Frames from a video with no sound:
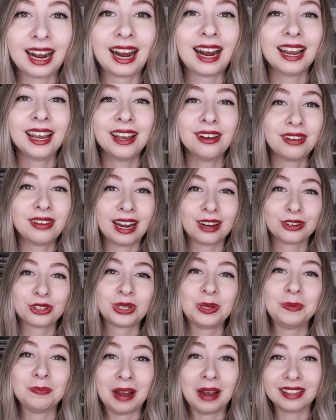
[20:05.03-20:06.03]
I have
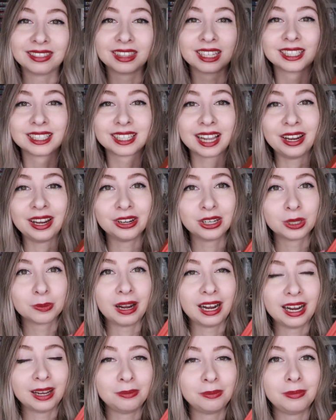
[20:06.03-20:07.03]
actually met the designers
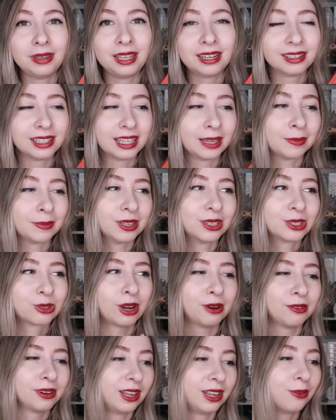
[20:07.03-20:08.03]
behind Mina Lima, so
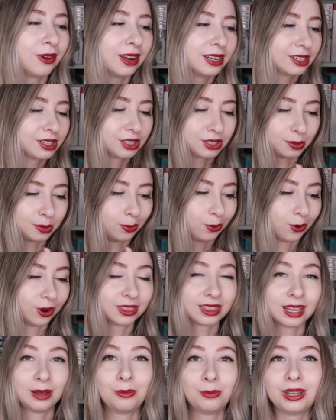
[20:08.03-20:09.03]
I really wanted to
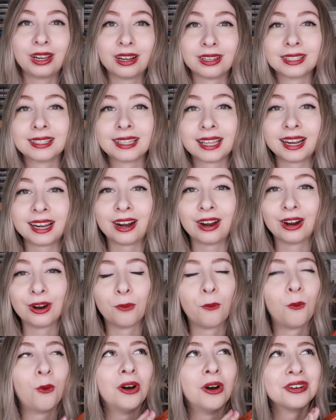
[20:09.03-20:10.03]
support them because they are
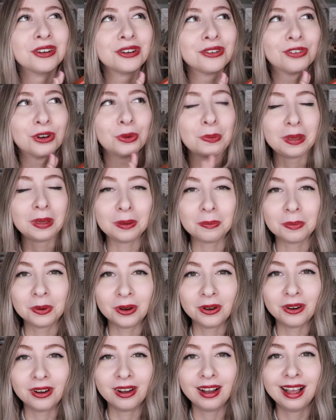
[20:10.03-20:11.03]
wonderful
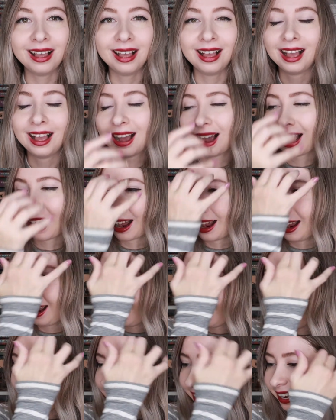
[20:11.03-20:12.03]
people.
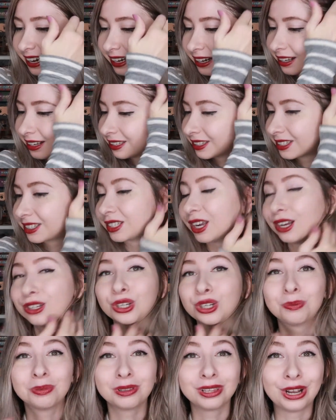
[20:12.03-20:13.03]
I had
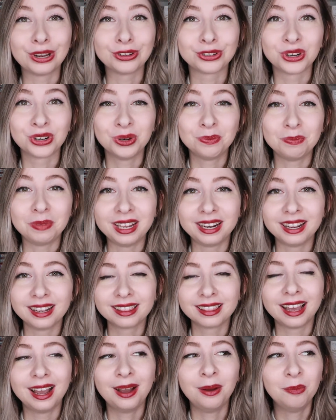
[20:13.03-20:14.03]
such a pleasure
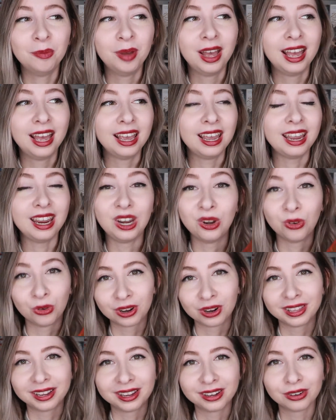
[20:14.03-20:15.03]
meeting them in
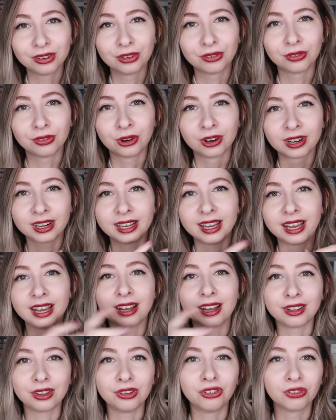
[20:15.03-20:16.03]
Orlando, Florida
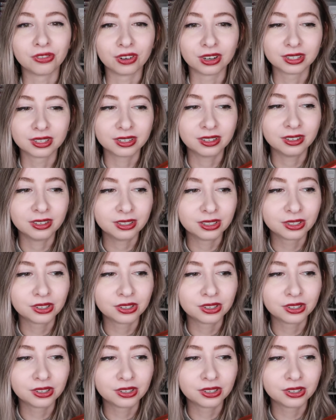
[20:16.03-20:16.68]
at Universal